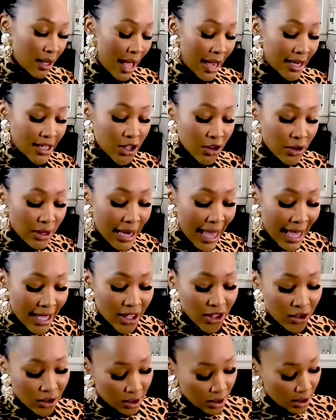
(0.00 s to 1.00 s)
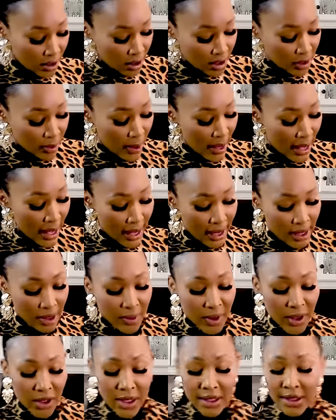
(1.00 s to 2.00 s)
I don't like using this
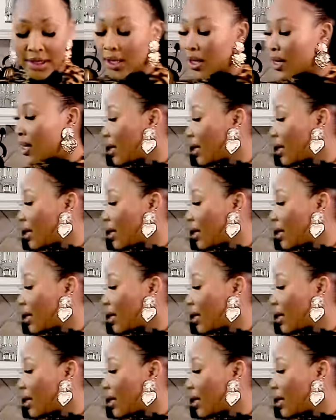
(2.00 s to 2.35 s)
pan because